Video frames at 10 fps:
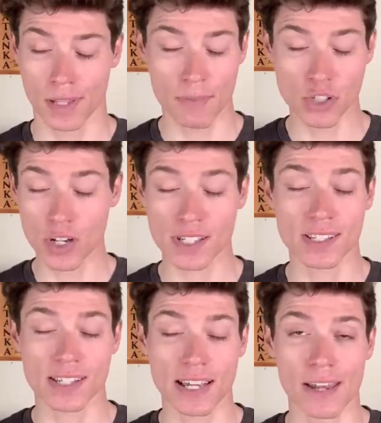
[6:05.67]
Let me stress
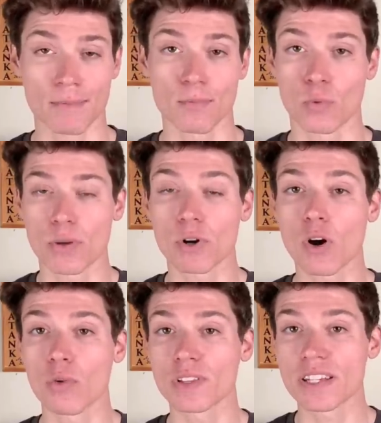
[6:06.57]
this again. We were
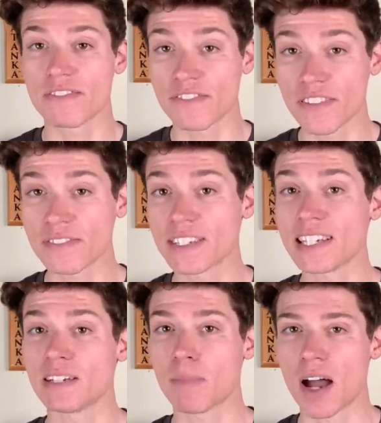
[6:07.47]
only
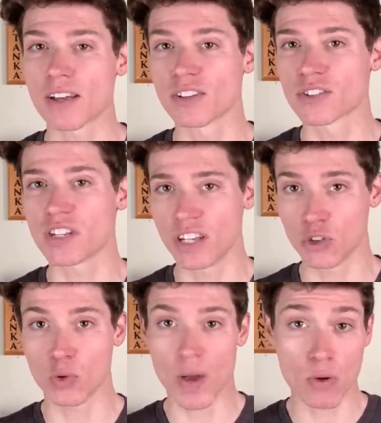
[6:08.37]
fifteen miles
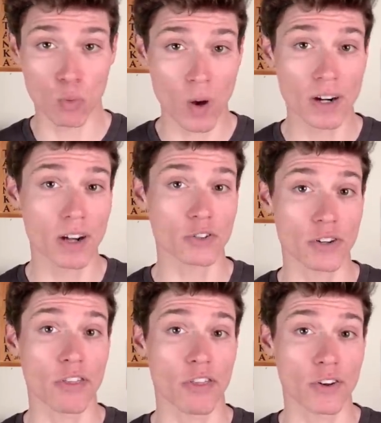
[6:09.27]
into a one
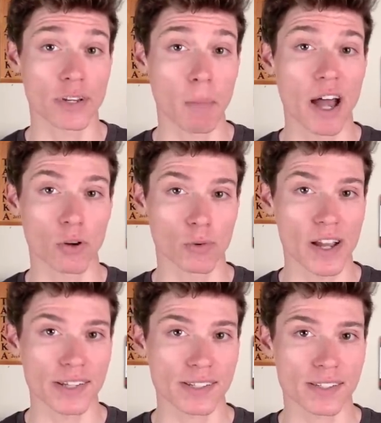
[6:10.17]
hundred thirty mile
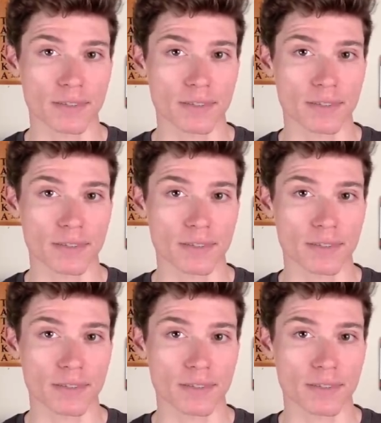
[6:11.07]
race.